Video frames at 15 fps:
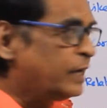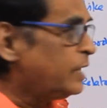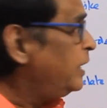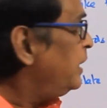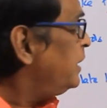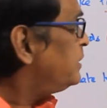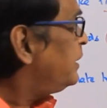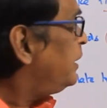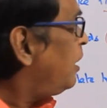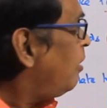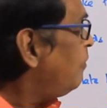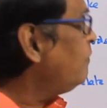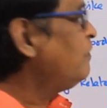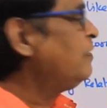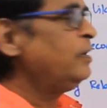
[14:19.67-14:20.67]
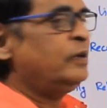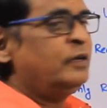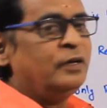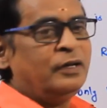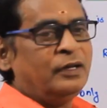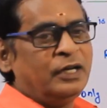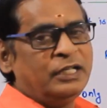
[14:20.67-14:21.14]
the credit side of
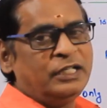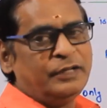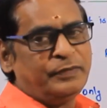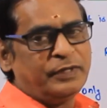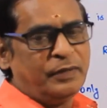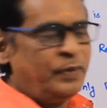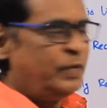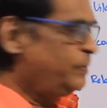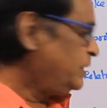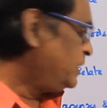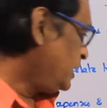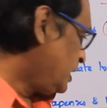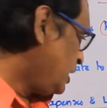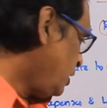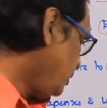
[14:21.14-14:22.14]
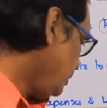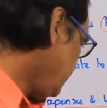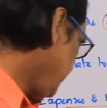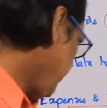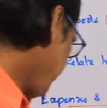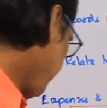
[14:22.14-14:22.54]
receipts and payments account.